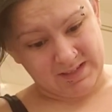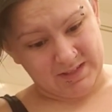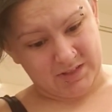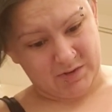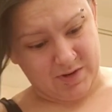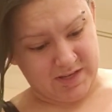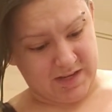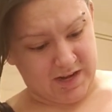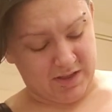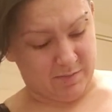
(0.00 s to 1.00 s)
squeeze it
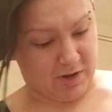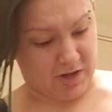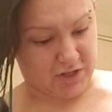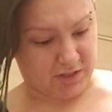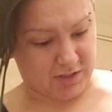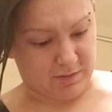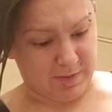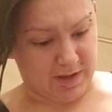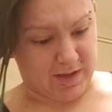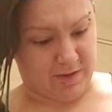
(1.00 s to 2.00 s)
out of the brush a little
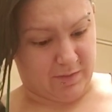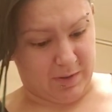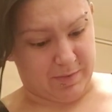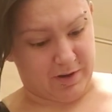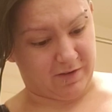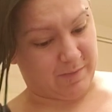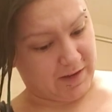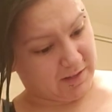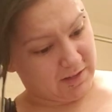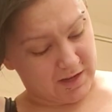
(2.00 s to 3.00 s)
bit, wipe off my
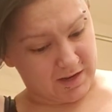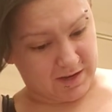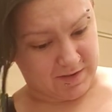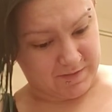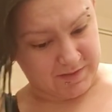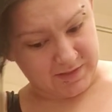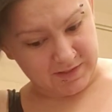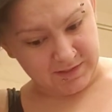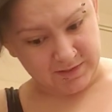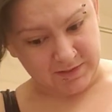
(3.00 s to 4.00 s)
gloves.
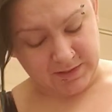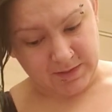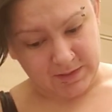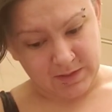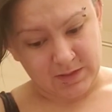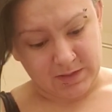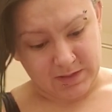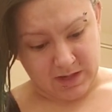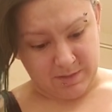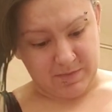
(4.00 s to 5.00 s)

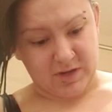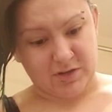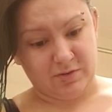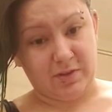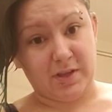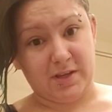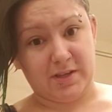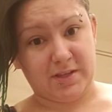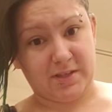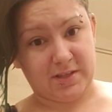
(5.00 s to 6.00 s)
I'm gonna do
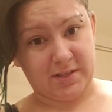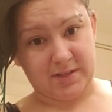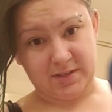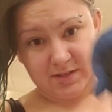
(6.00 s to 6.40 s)
this.